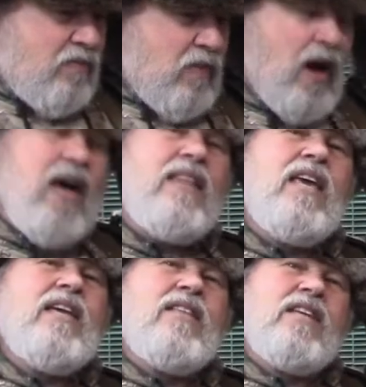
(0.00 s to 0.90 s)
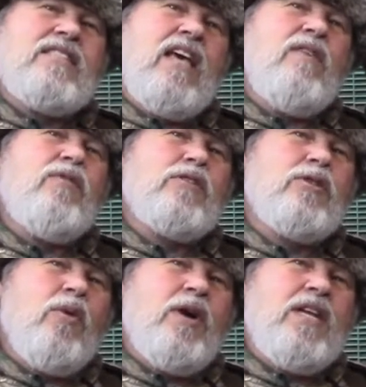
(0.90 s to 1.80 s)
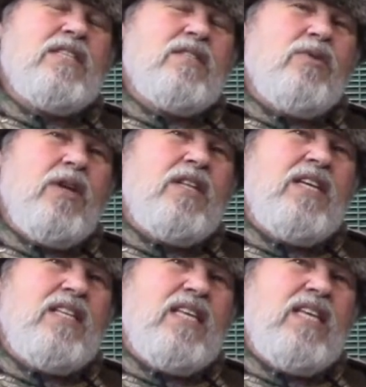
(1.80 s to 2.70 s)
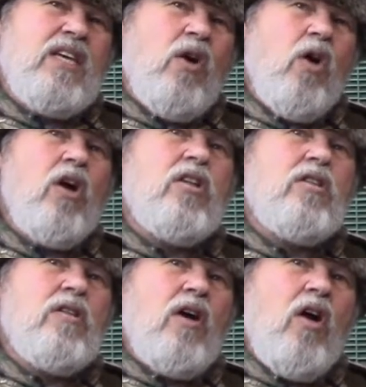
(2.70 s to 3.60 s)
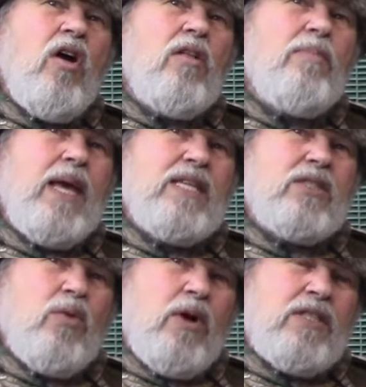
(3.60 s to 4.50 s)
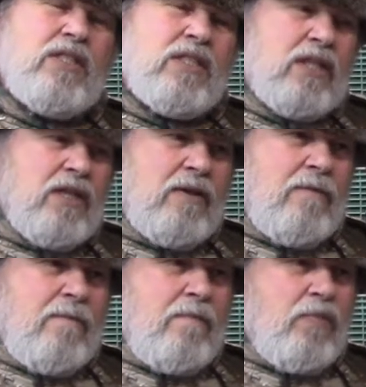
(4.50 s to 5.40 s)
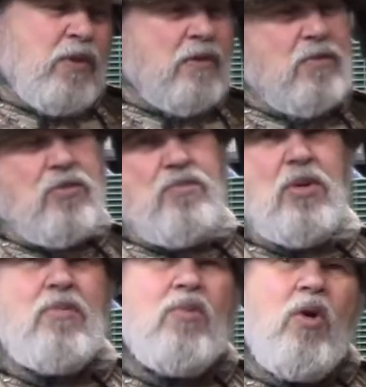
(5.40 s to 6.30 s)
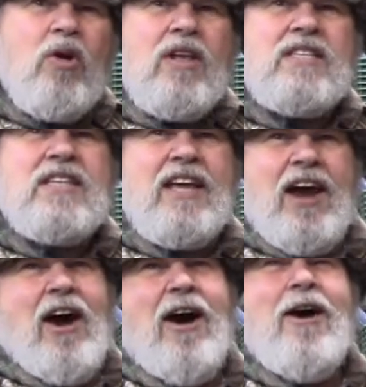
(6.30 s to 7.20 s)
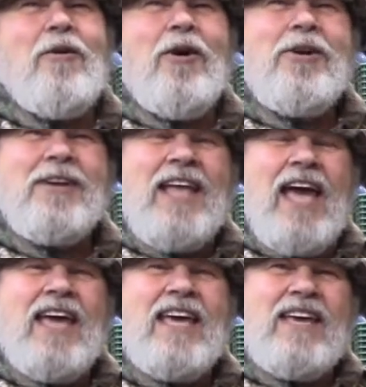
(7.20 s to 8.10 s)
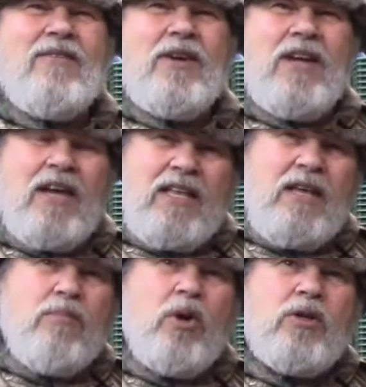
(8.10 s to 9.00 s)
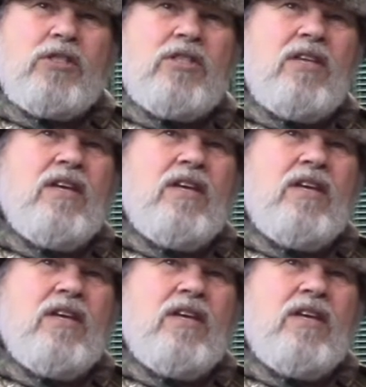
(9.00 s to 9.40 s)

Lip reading: I think the safest one is really the oil-based ones, built more or less like a hot water tank with an immersed